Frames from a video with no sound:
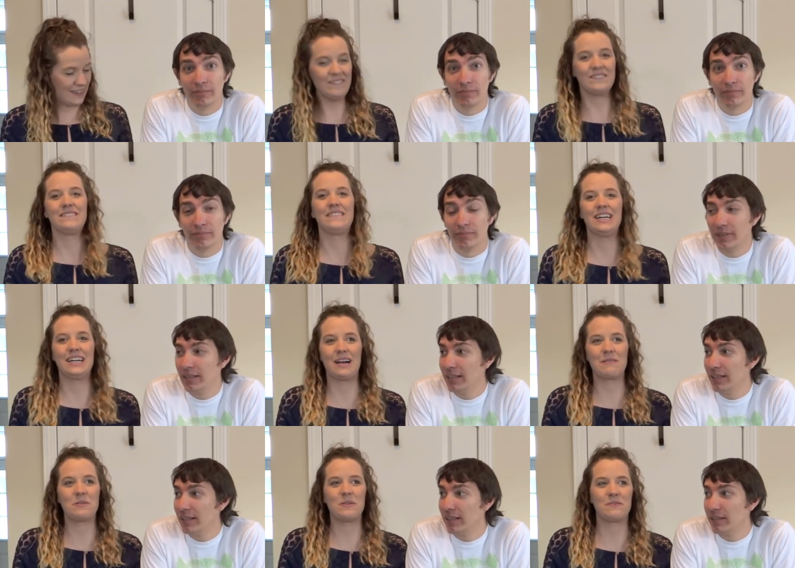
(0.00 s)
Speaker 1: Yep. And
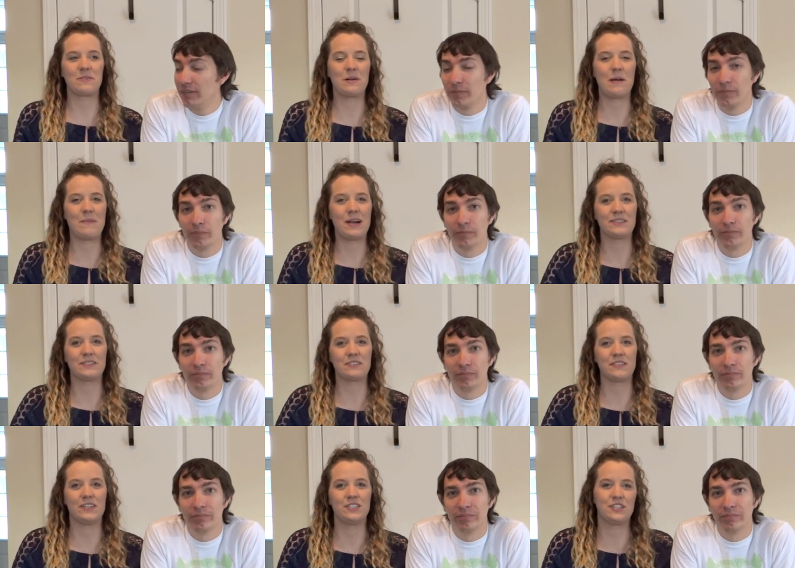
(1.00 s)
I'm going for my
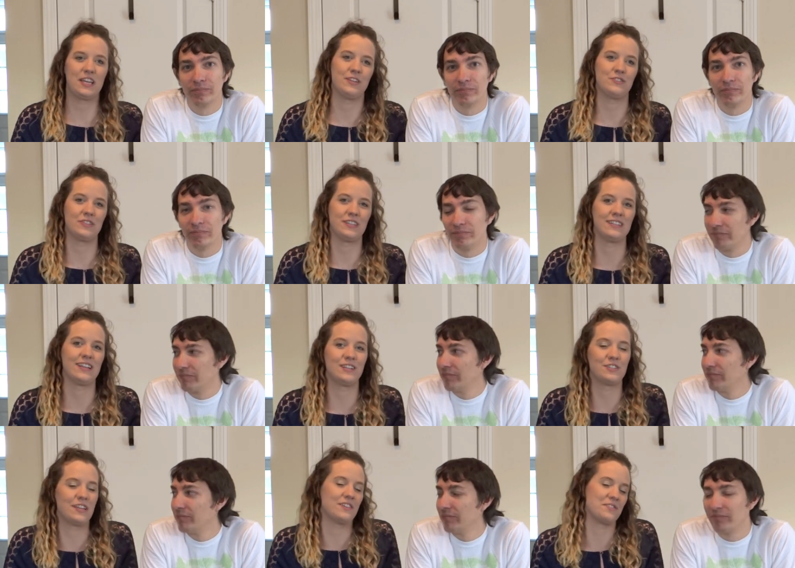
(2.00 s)
Master's of Education,
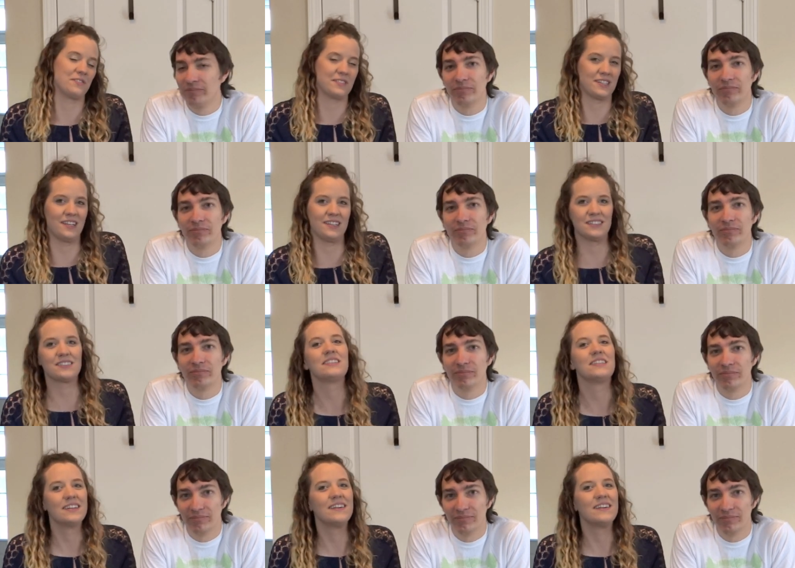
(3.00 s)
Educational Studies.